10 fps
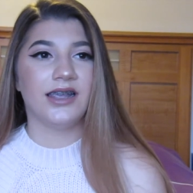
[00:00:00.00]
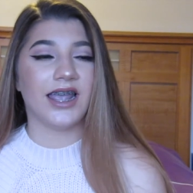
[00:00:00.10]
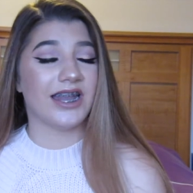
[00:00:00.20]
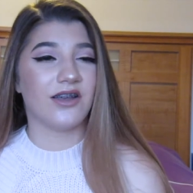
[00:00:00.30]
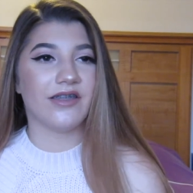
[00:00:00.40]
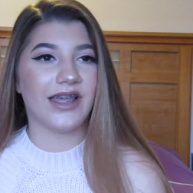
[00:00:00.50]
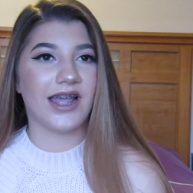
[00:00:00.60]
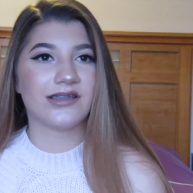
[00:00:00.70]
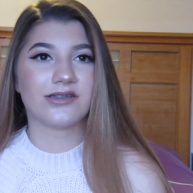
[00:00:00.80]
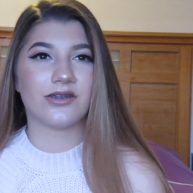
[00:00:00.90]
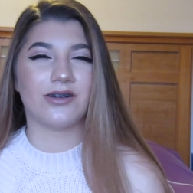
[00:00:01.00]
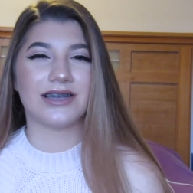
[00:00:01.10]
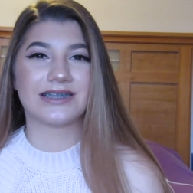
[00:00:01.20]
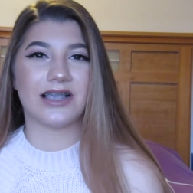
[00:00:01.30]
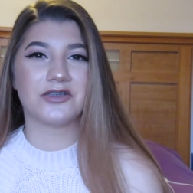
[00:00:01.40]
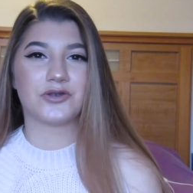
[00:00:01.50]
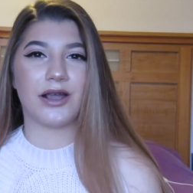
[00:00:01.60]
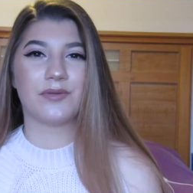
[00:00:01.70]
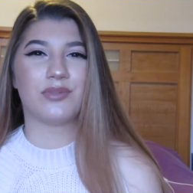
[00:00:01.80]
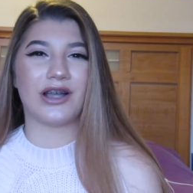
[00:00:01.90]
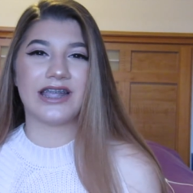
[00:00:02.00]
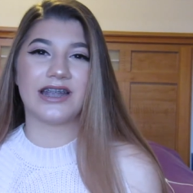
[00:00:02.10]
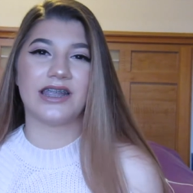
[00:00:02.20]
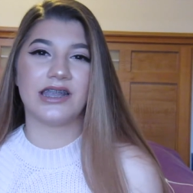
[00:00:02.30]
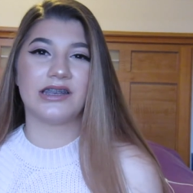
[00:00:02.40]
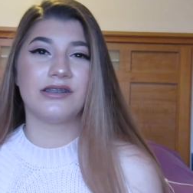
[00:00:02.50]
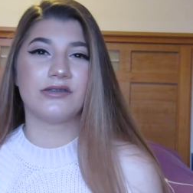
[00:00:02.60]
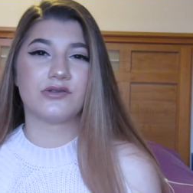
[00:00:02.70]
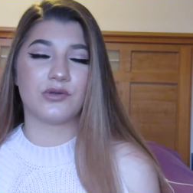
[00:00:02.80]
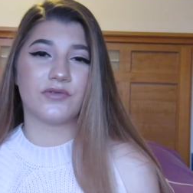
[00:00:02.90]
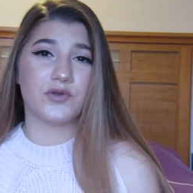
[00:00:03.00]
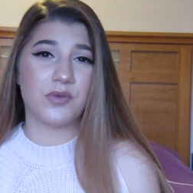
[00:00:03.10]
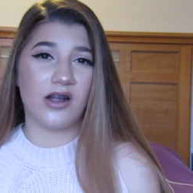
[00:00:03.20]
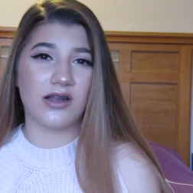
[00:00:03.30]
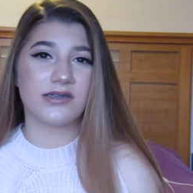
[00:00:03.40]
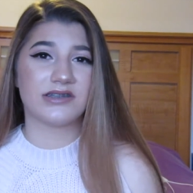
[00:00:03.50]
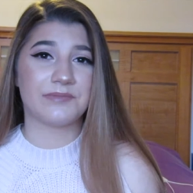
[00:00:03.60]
and all that. So I guess I'll try to break it into a few parts